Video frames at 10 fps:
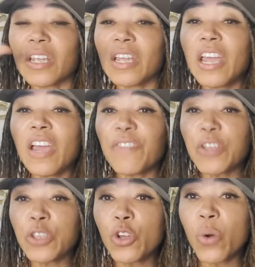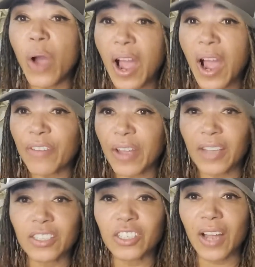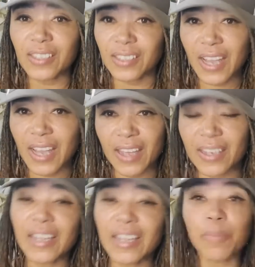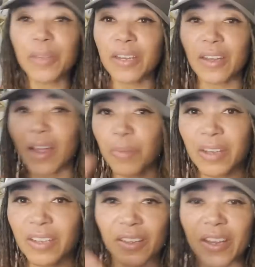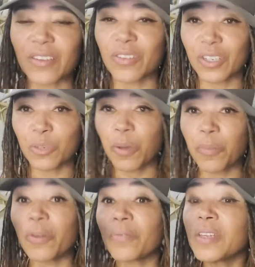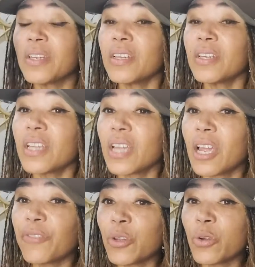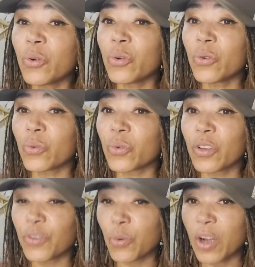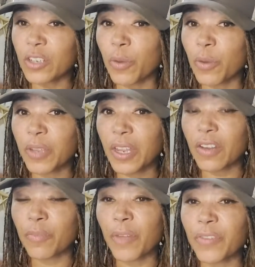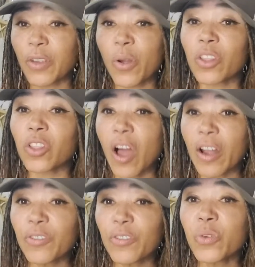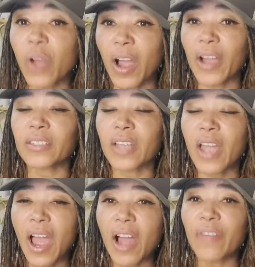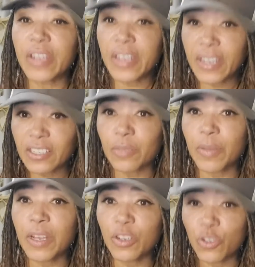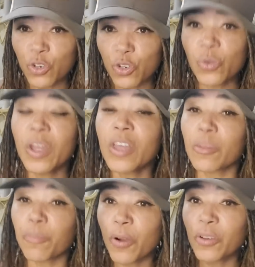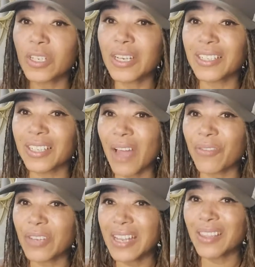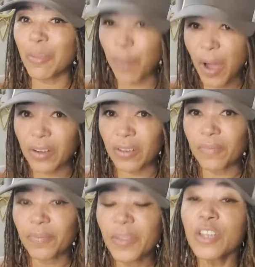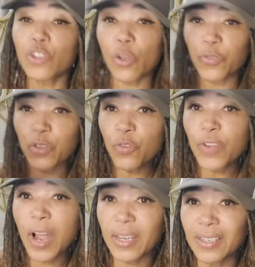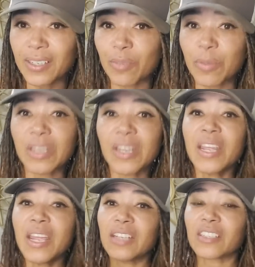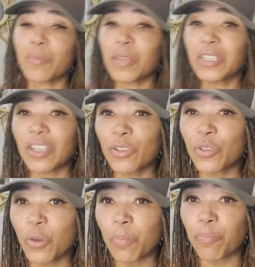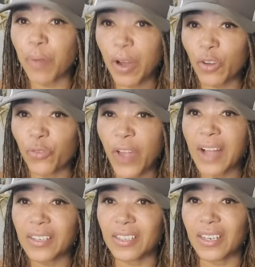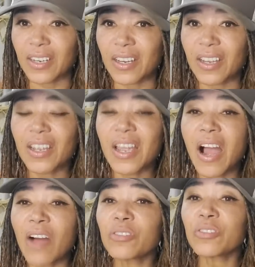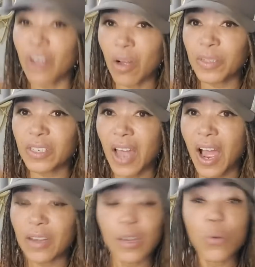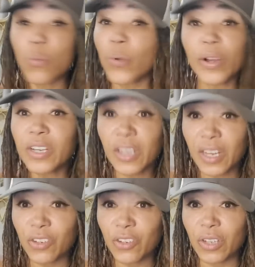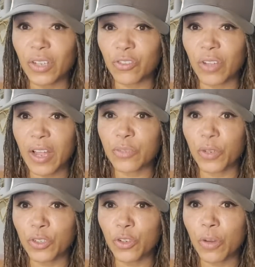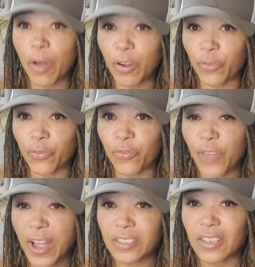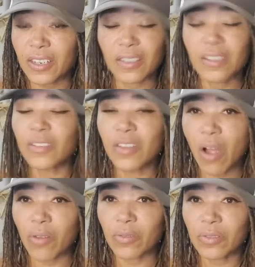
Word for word: If you have, I just said in the beginning, now I'm not yelling at you, these people. If you, if you watch my beginning of my video, a lot of you guys have histamine to the proteins left in the butter. So if you've got histamine and somebody's telling you to do a butter fasting, how dumb is that? Where are you going to get your electrolytes while doing butter fasting? No.